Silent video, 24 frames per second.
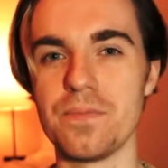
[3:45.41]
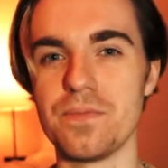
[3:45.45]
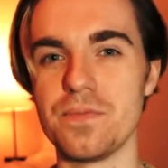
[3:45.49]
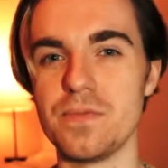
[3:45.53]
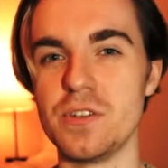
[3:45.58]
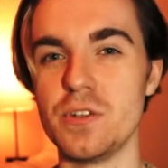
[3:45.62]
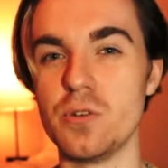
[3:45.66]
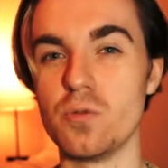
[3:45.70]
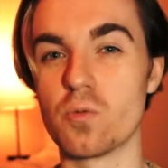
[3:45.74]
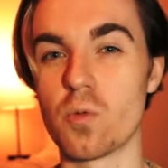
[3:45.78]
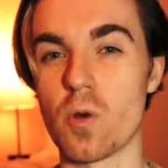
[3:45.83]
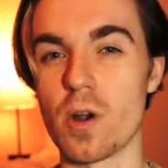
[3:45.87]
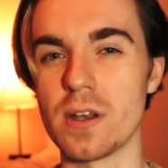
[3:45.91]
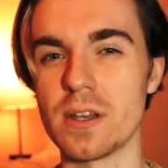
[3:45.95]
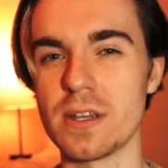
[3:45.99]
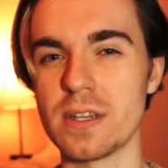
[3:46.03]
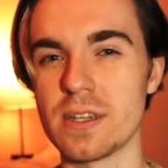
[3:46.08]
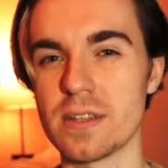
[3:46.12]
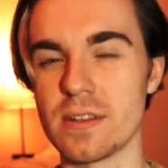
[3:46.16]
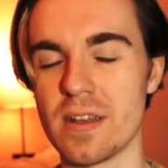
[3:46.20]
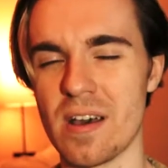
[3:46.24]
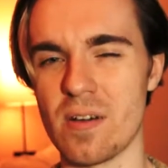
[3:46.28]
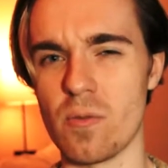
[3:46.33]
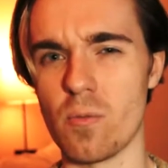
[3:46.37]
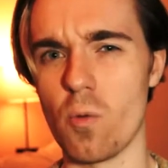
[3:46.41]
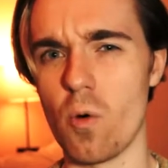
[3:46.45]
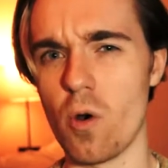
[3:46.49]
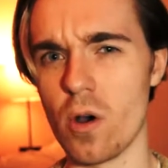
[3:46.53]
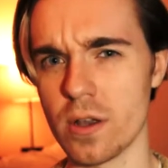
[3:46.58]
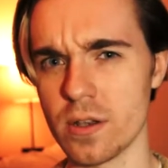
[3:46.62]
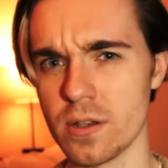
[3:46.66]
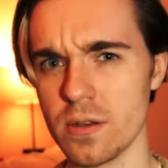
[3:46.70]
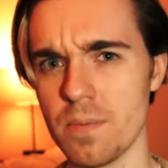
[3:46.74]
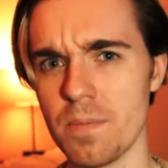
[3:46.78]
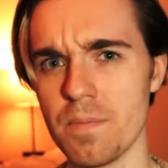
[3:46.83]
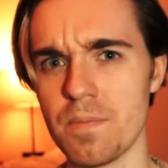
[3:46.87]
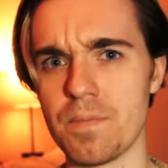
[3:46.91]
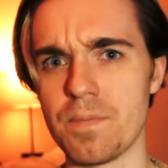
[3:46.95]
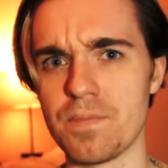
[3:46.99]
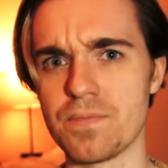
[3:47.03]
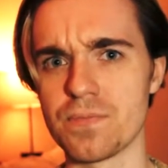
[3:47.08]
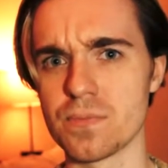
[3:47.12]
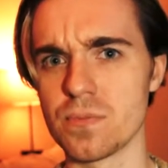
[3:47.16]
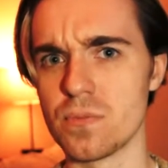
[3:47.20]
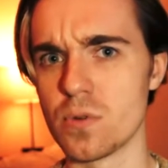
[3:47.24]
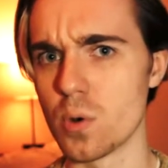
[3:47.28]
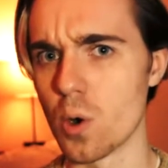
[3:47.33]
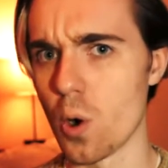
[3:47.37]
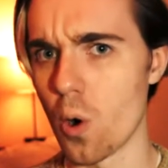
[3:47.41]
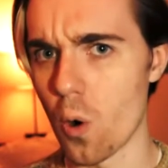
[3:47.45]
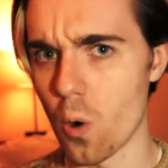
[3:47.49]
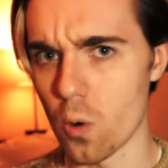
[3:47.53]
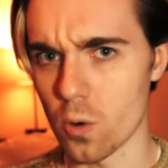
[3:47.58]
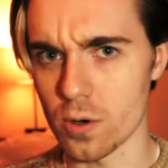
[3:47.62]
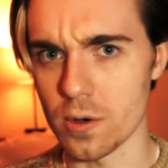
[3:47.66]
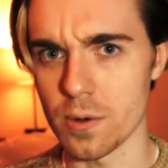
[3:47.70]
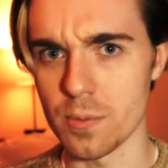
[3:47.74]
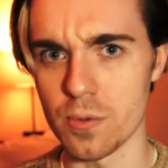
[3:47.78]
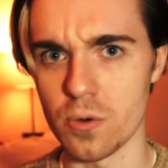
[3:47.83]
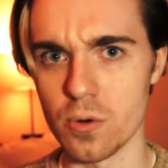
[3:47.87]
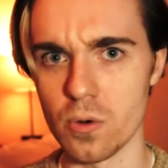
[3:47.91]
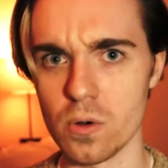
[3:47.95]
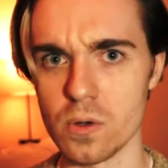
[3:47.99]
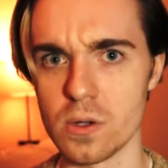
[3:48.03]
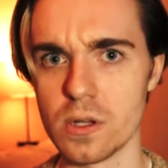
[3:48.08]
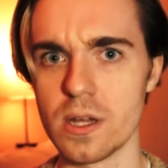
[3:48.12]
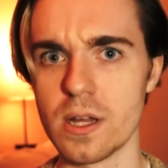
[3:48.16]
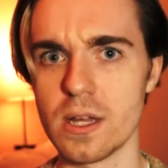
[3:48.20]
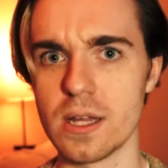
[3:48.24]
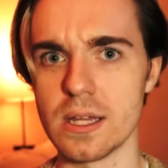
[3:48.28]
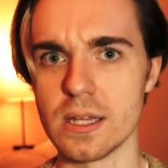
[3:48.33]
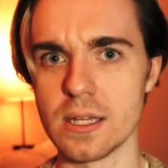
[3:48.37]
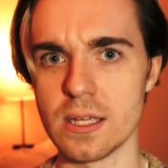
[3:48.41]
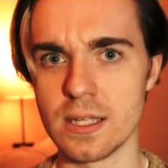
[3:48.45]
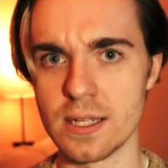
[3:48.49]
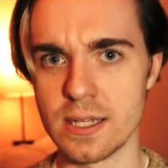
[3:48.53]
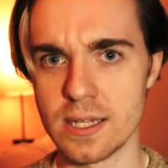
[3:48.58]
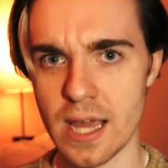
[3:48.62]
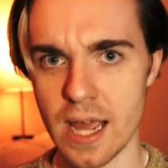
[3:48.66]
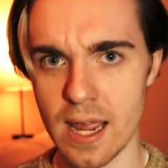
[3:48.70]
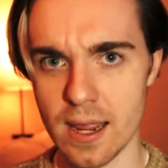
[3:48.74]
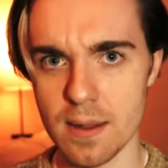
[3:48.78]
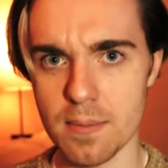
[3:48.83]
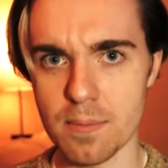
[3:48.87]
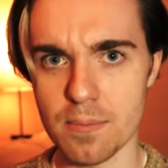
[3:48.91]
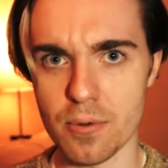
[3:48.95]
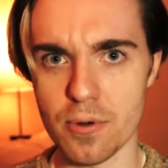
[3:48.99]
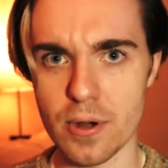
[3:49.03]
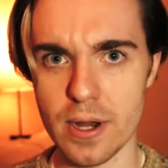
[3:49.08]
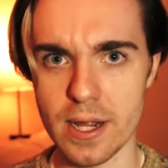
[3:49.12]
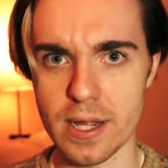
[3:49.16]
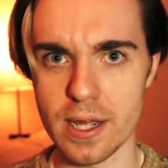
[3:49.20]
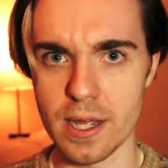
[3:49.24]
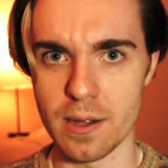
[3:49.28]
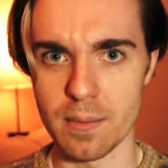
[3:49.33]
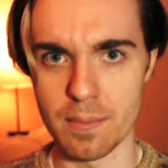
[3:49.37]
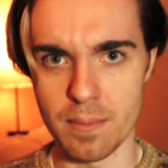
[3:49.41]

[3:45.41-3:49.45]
you run into that one horrible, game-breaking